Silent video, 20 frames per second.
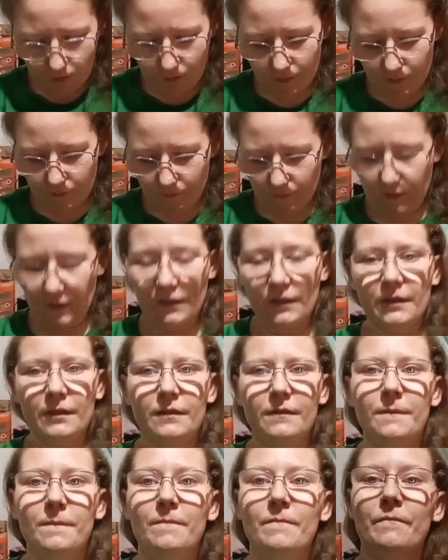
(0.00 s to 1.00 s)

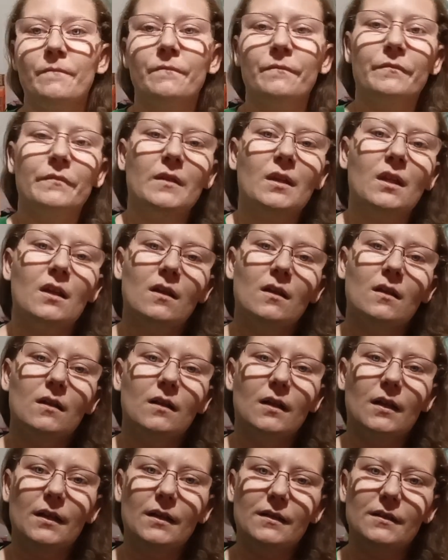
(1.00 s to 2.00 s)
Then
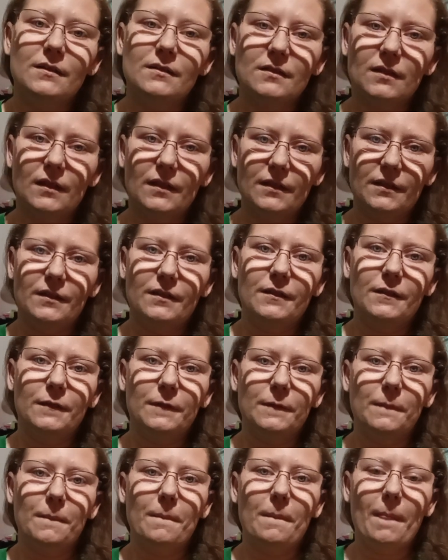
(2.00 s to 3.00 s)
I decided,
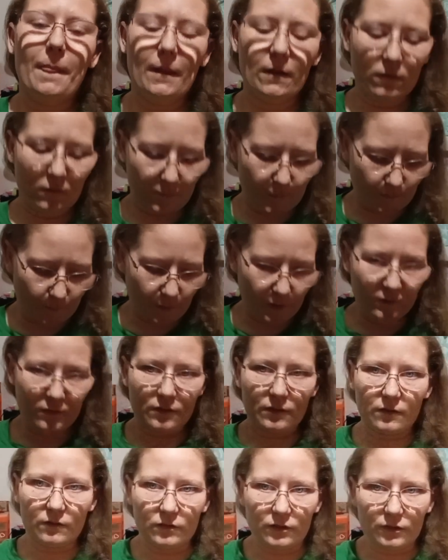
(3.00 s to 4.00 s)
I about
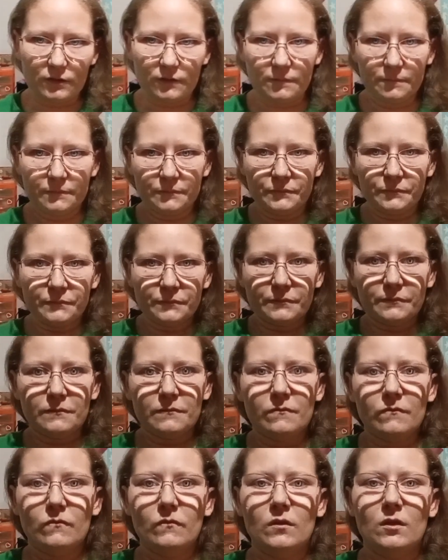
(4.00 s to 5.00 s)
showed you.
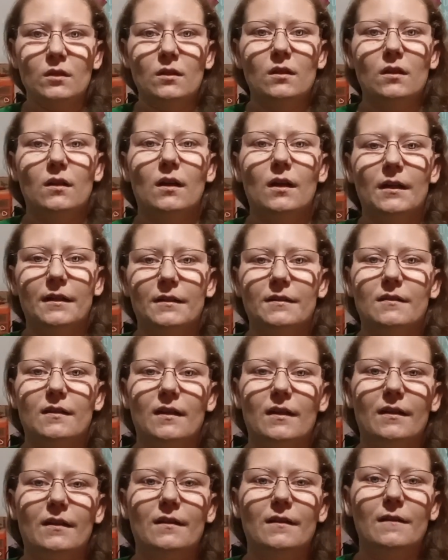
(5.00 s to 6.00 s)
I
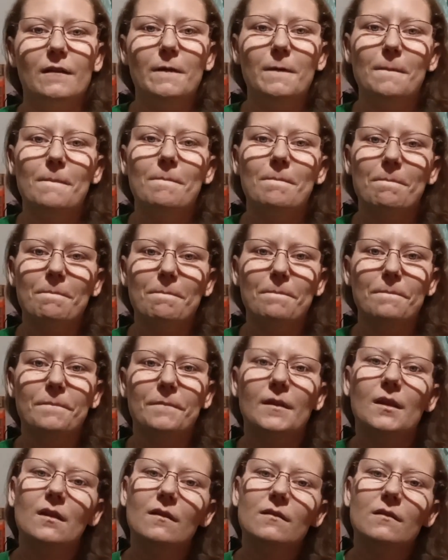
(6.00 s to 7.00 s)
decided,
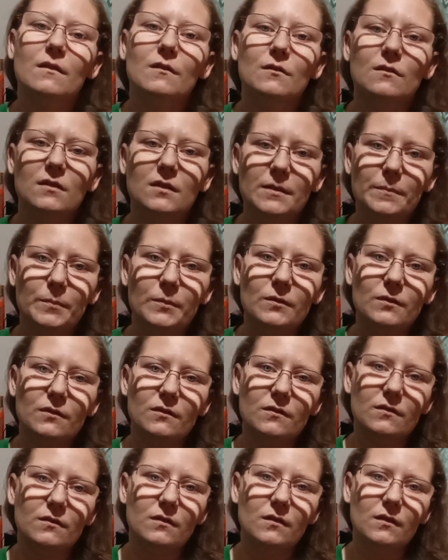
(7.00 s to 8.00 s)
so
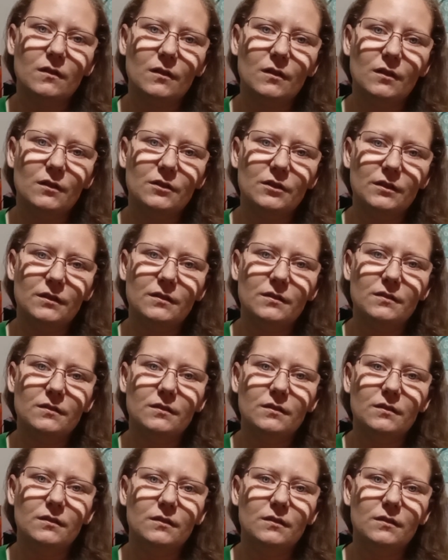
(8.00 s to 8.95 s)
slippers are just